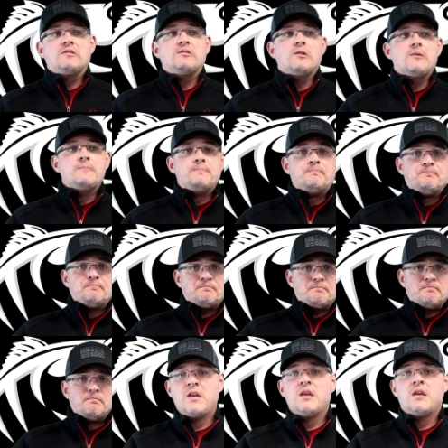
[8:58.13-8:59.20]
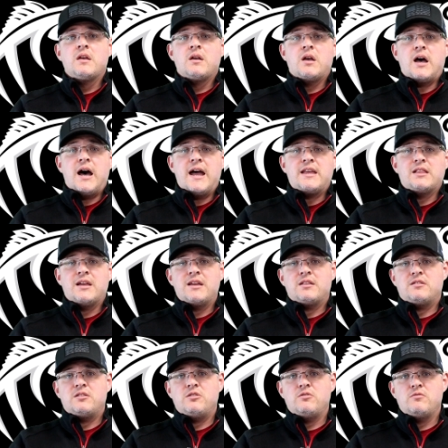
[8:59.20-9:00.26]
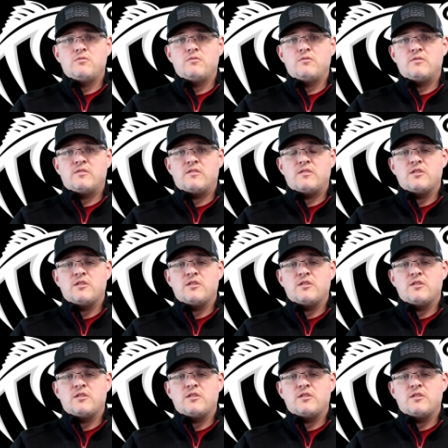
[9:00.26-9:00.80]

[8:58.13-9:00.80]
So I like to use